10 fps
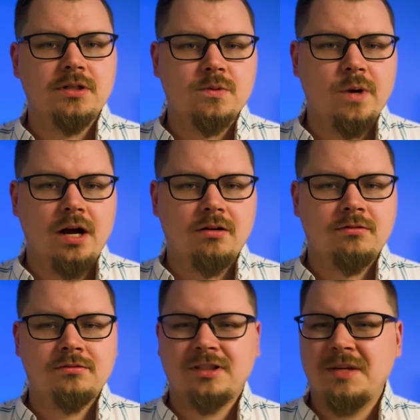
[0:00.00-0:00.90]
as well.
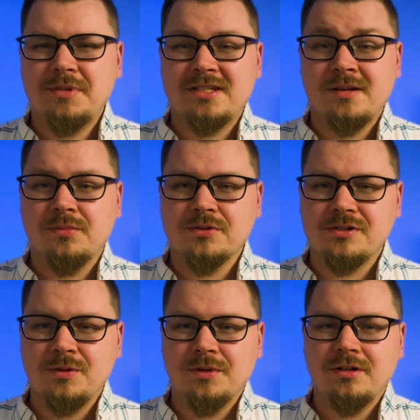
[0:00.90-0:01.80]
Keep it simple,
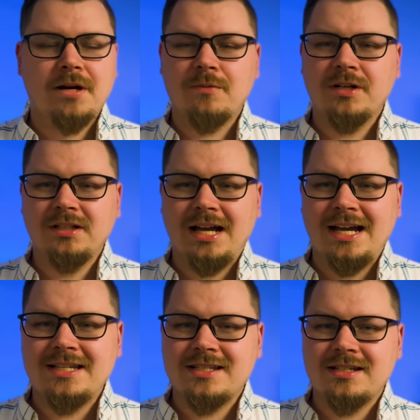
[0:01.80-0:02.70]
stupid. But I
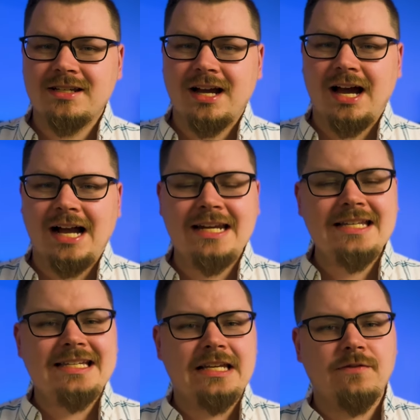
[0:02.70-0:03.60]
realized I
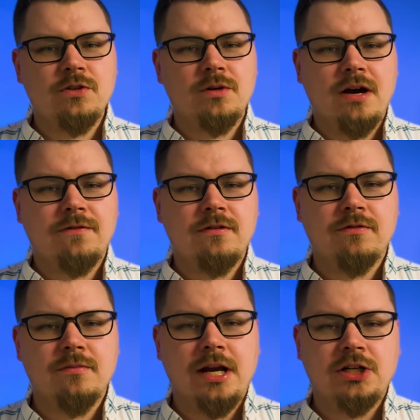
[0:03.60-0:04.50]
didn't give you enough
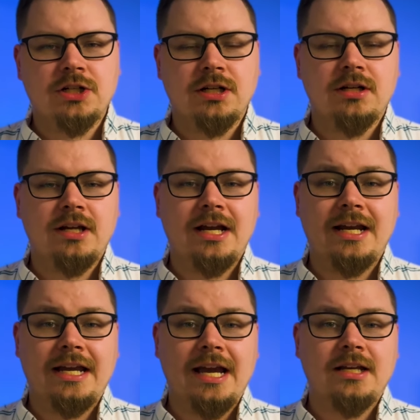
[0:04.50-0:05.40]
information. And
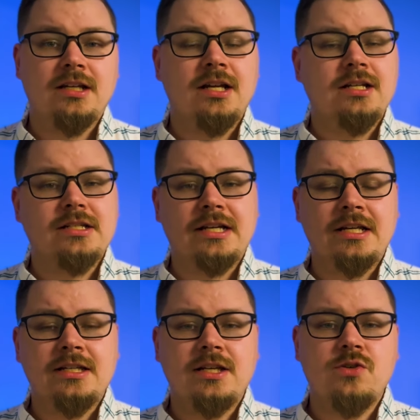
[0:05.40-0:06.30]
again, to
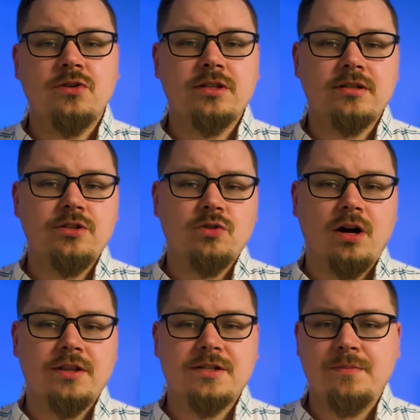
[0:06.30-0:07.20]
continuously draw
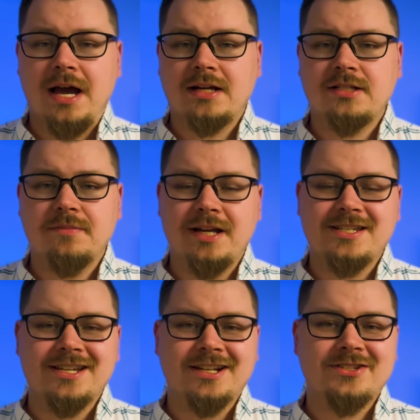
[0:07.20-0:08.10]
this back to
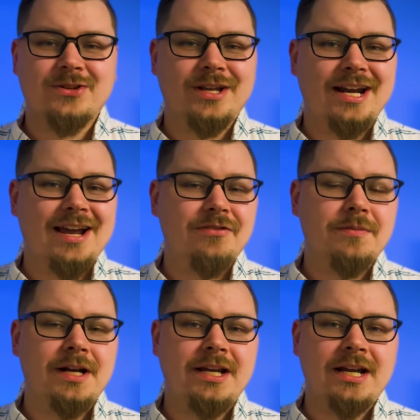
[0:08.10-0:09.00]
basics so that
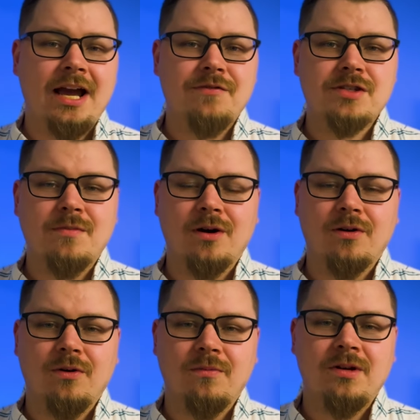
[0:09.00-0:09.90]
everybody can have a smart
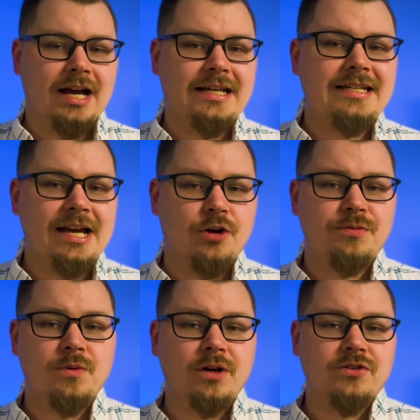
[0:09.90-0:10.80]
home, I need to help
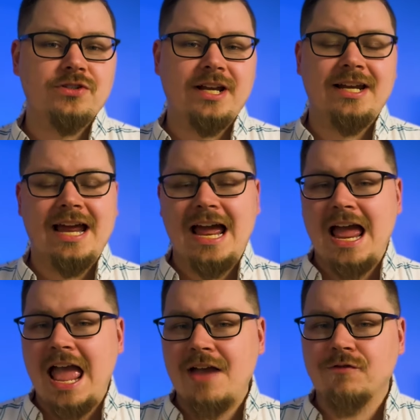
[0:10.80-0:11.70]
you understand
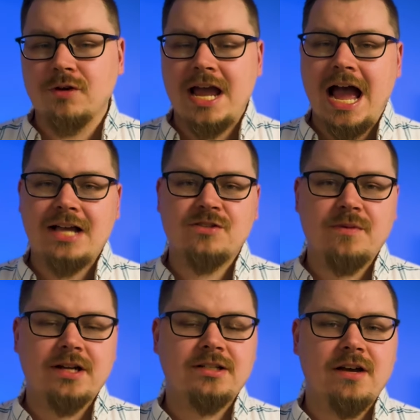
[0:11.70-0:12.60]
every
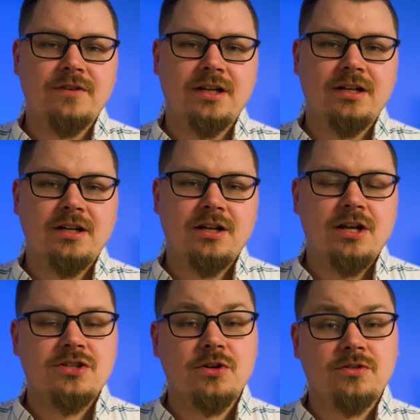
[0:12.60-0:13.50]
aspect of it.
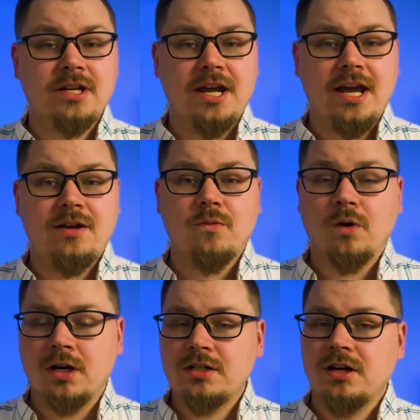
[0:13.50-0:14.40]
So today we're
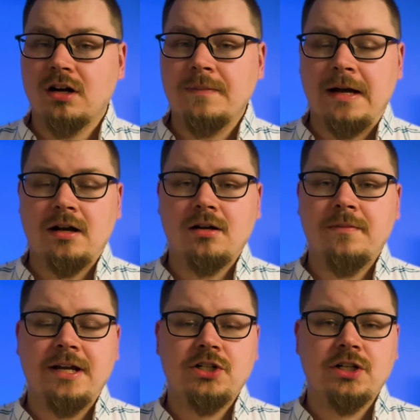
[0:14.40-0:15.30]
going to talk about
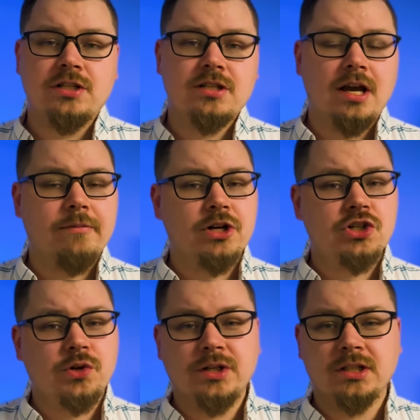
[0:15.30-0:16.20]
automations. I'm going to
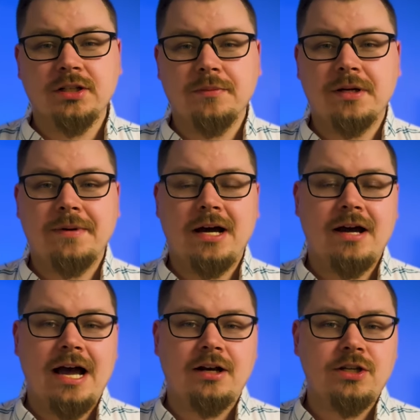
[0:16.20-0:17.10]
show you a little bit about
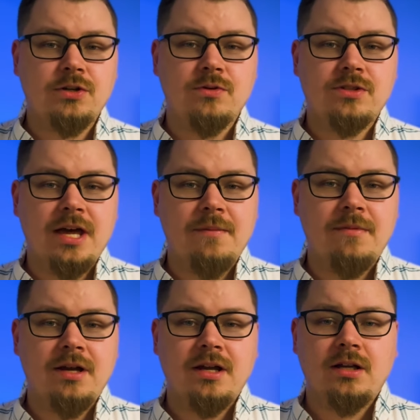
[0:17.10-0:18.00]
how to use them,
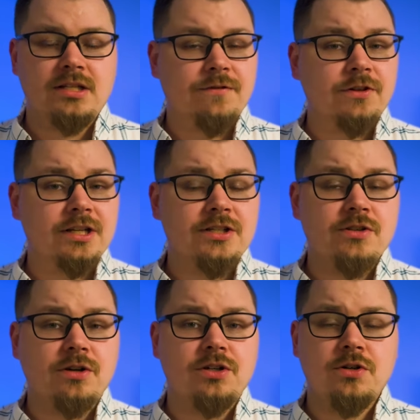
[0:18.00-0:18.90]
different things you
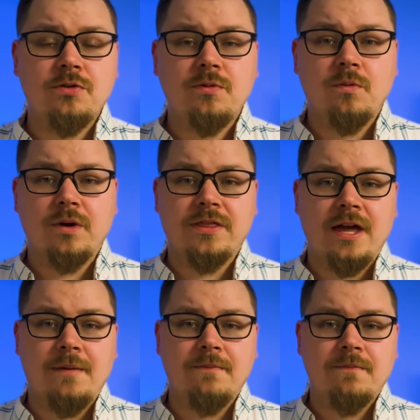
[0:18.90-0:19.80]
can do with
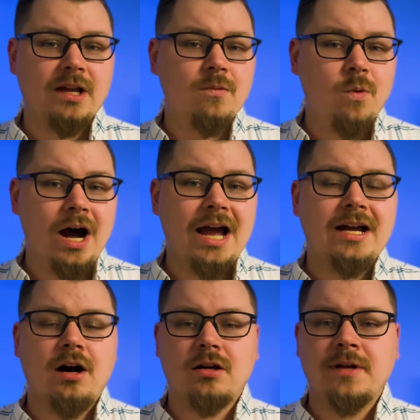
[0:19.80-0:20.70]
them, and why
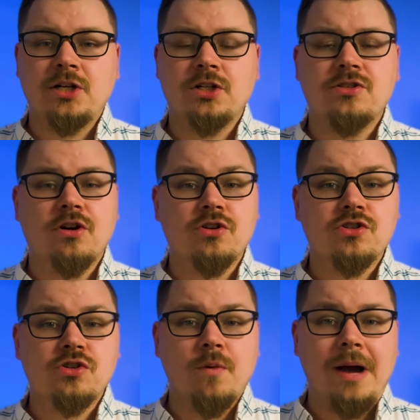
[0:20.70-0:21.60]
automations are
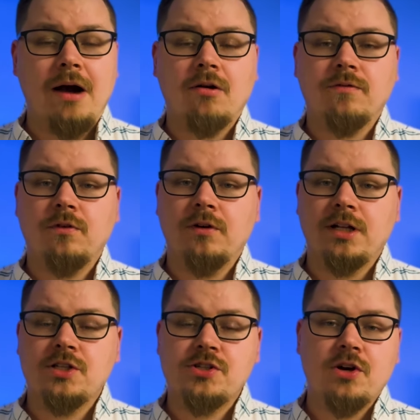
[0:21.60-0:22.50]
so powerful
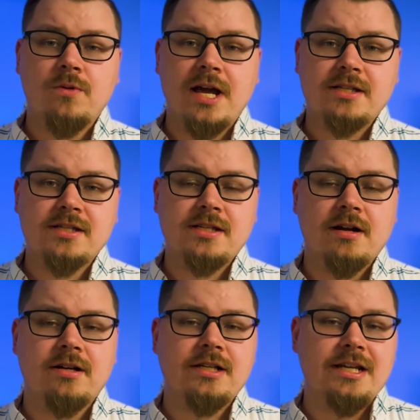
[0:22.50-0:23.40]
and so
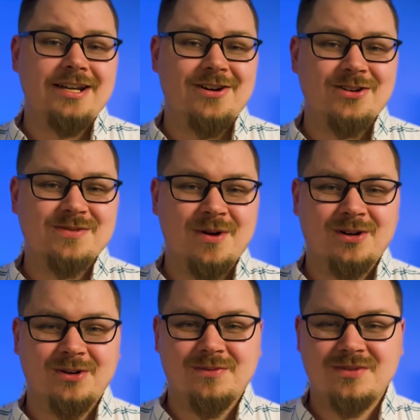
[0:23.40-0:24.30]
necessary in our smart
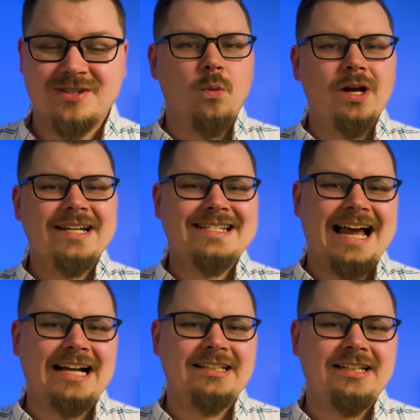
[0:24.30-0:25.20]
homes. What
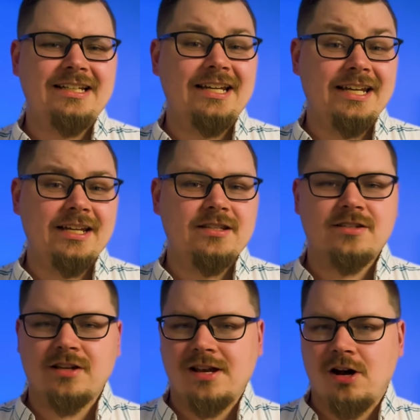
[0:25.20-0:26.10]
exactly is
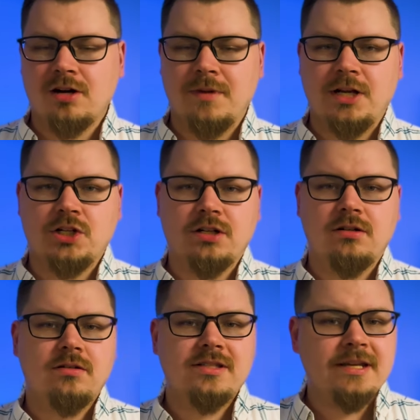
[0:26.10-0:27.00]
an automation?
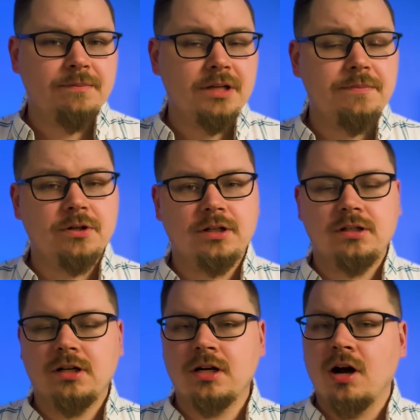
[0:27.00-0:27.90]
Simply put,
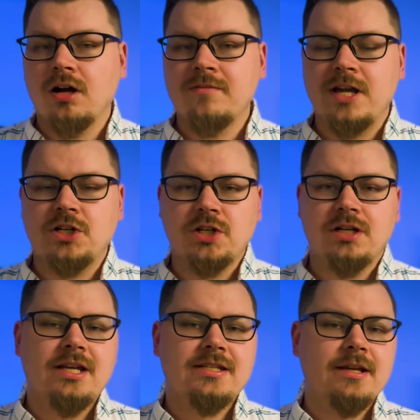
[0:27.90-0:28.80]
an automation
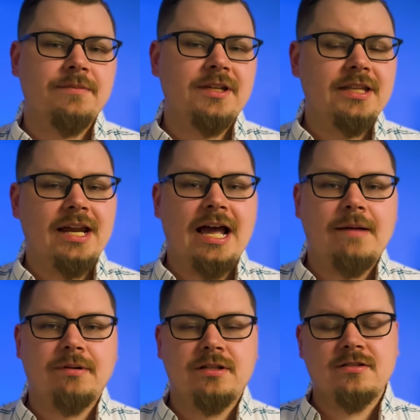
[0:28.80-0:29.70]
is something that
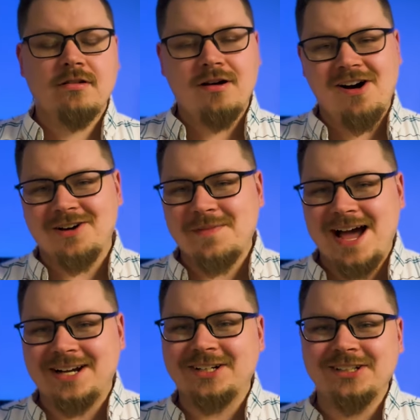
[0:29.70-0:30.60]
happens
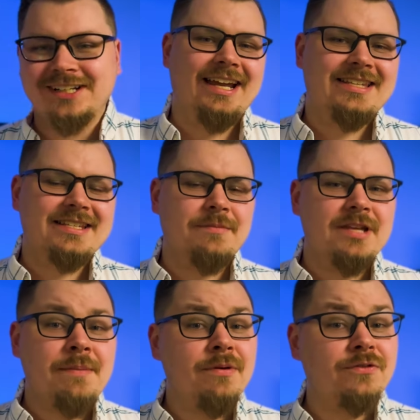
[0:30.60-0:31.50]
automatically. It's some
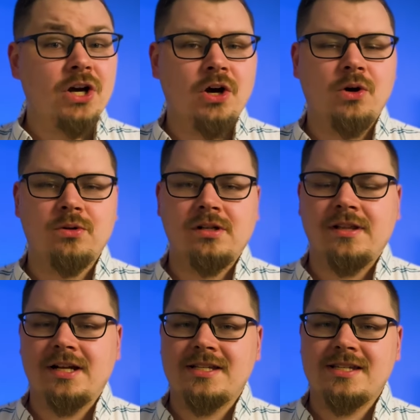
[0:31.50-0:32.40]
type of code
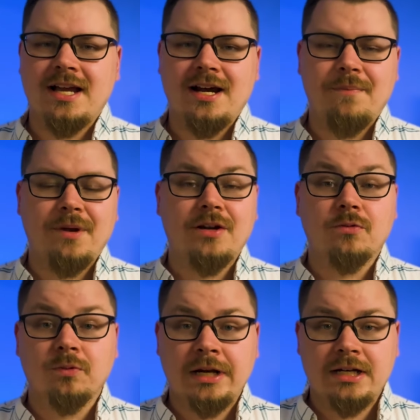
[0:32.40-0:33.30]
that is set up
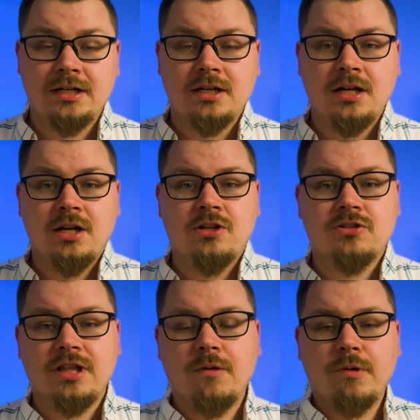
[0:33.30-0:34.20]
and written so
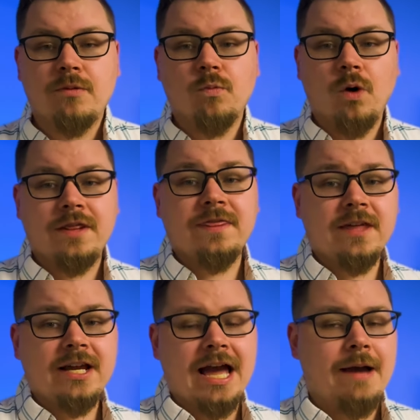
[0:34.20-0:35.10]
that when one
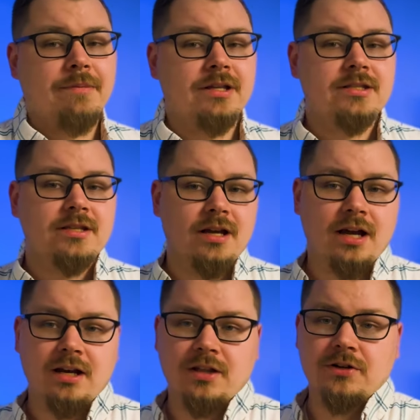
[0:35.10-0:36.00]
thing happens,
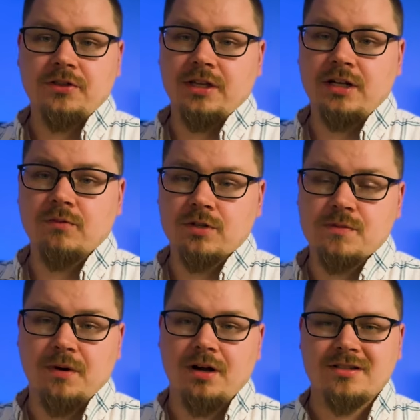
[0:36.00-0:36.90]
another thing
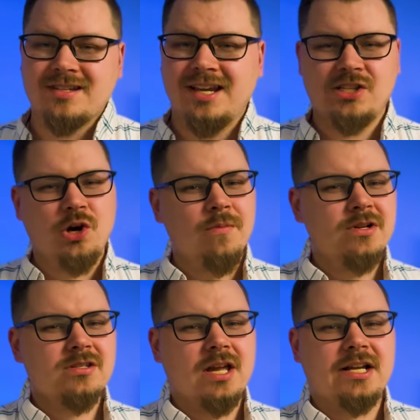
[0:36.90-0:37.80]
responds. It's
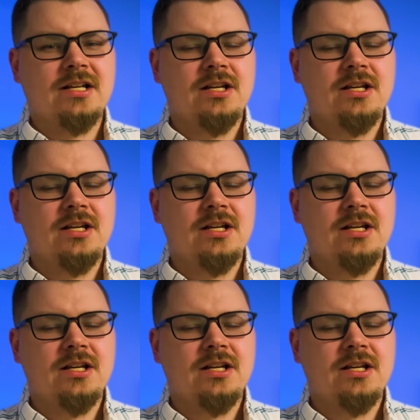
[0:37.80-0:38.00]
almost like